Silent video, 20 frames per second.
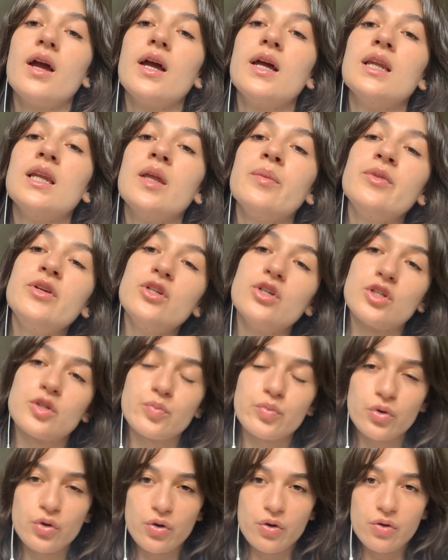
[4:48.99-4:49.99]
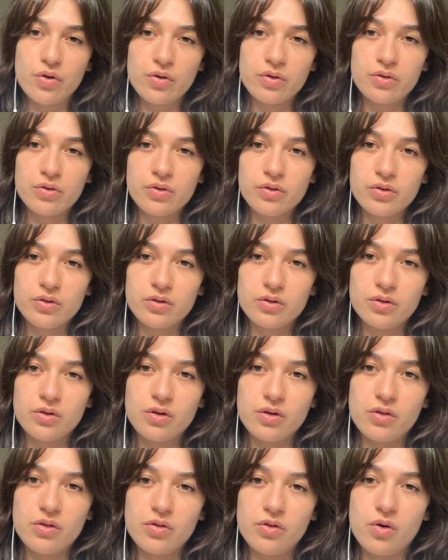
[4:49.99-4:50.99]
And let me just pull
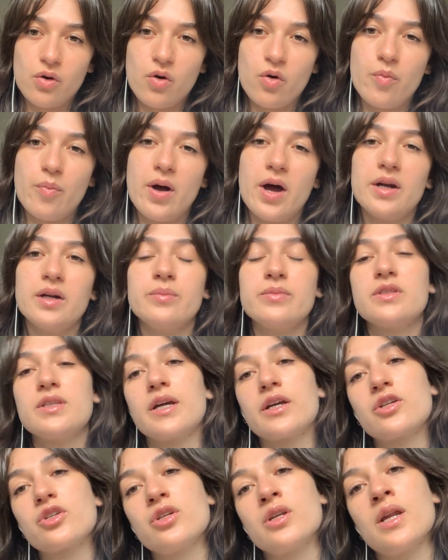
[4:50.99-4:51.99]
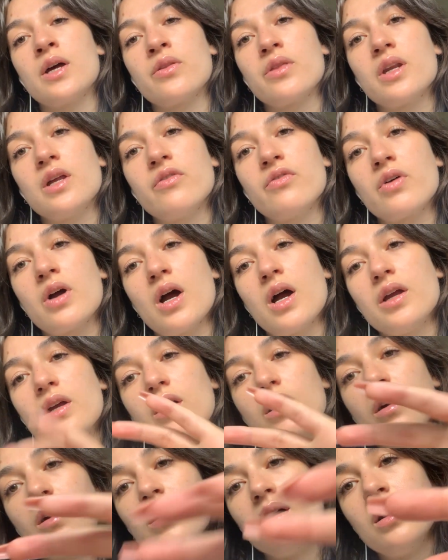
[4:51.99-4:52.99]
the whole bottom section now that I've got
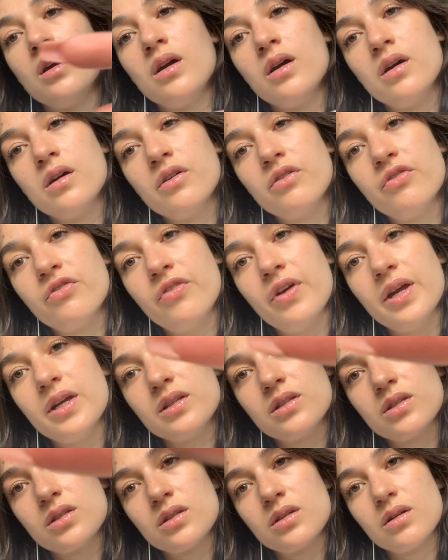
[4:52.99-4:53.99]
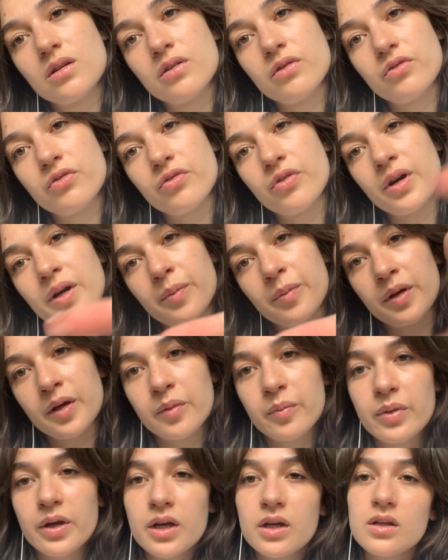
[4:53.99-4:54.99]
your face
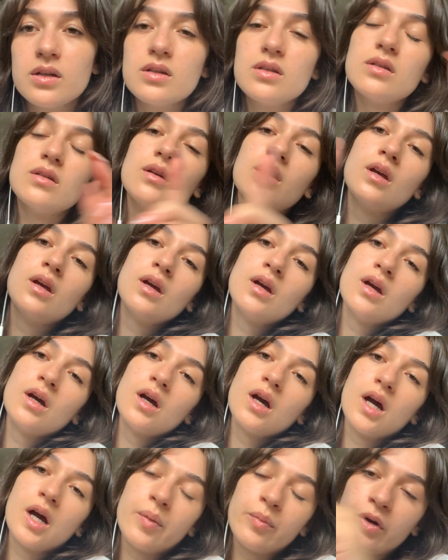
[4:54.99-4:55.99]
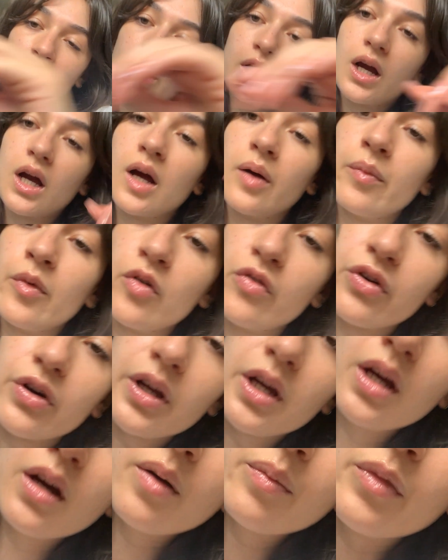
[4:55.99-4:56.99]
framing bits. I'm going to come over
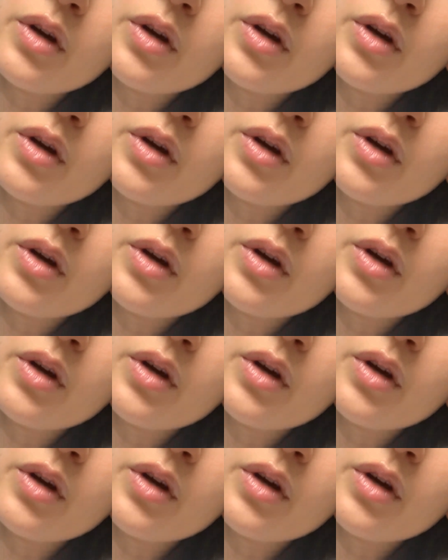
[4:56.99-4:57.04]
here.